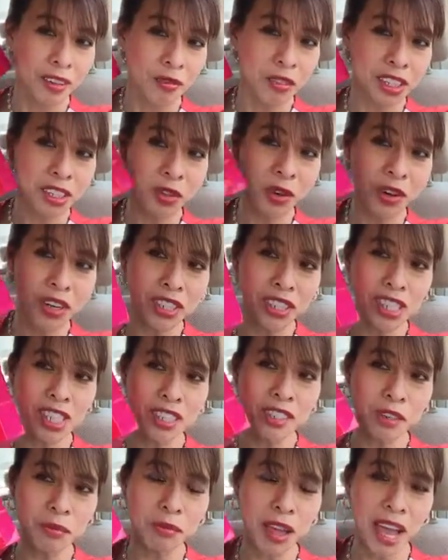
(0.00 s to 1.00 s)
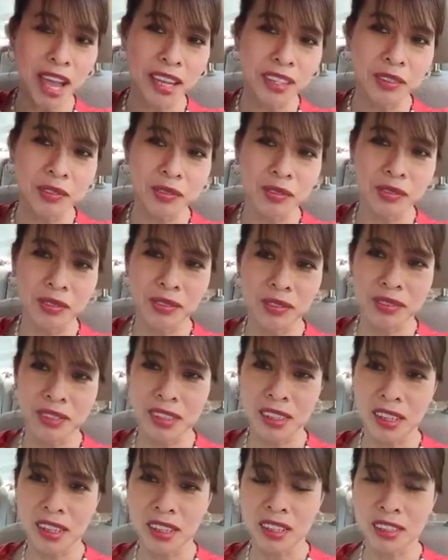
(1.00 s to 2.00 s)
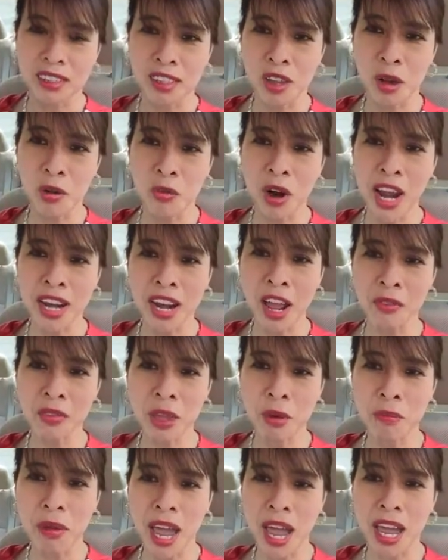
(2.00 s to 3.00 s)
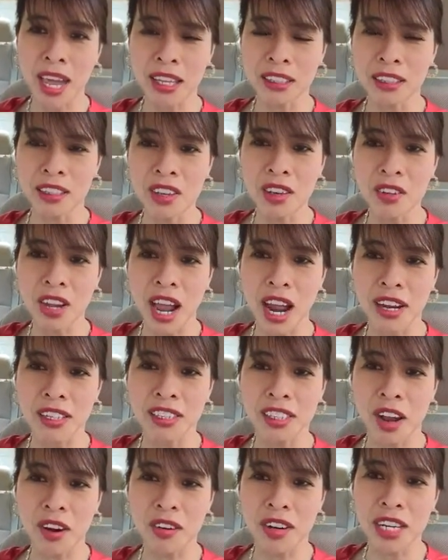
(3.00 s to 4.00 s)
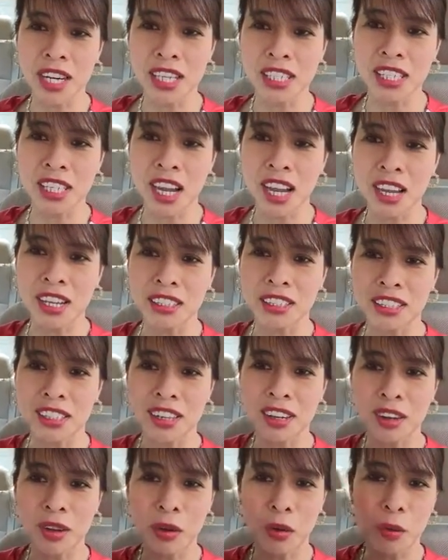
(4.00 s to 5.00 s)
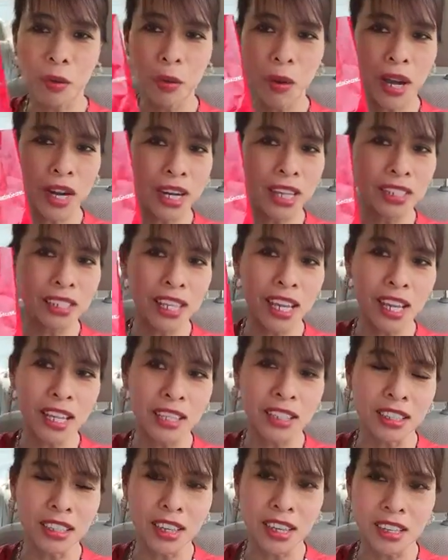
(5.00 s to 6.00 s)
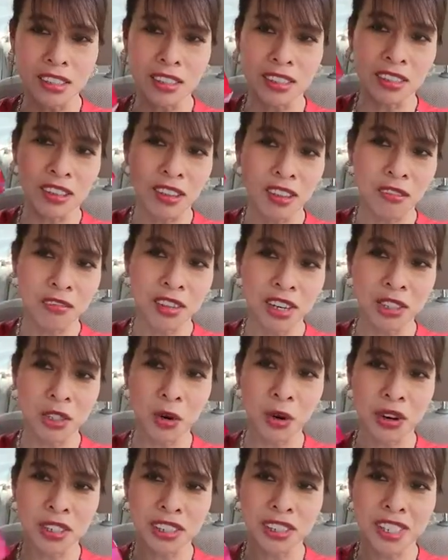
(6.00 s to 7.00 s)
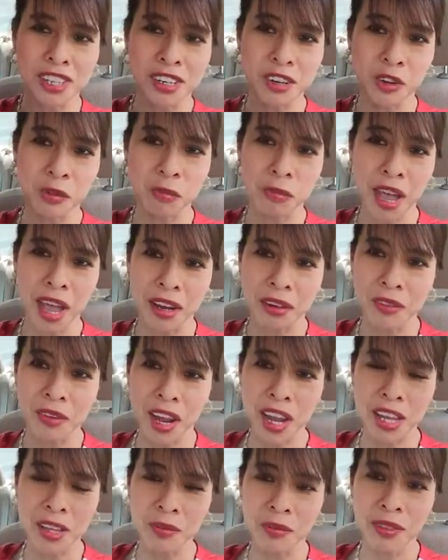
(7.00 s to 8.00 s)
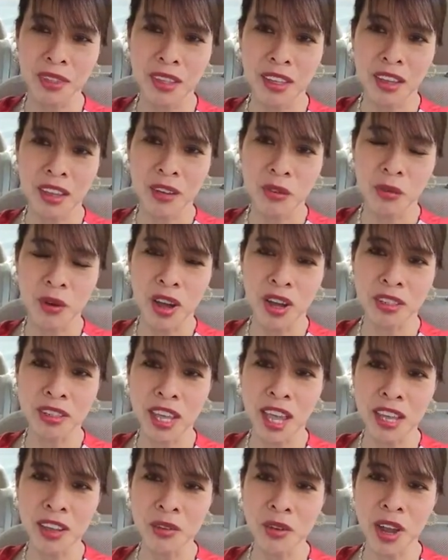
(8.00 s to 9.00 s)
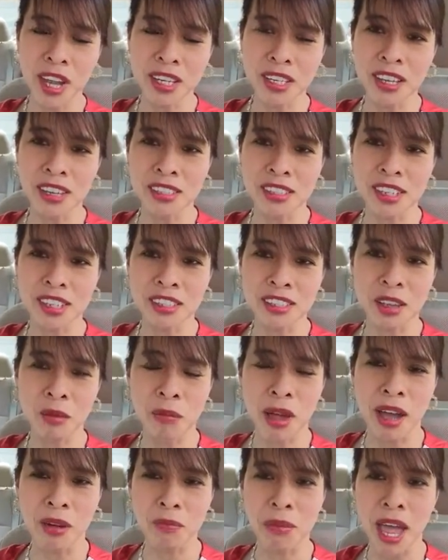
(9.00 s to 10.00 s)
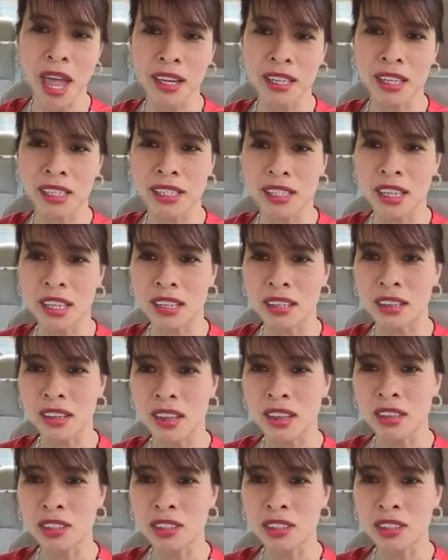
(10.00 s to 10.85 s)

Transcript: Victoria's Secret bag. So right off the bat, you guys already judge what is in this Victoria's Secret bag, right? Well, that one is just about packaging.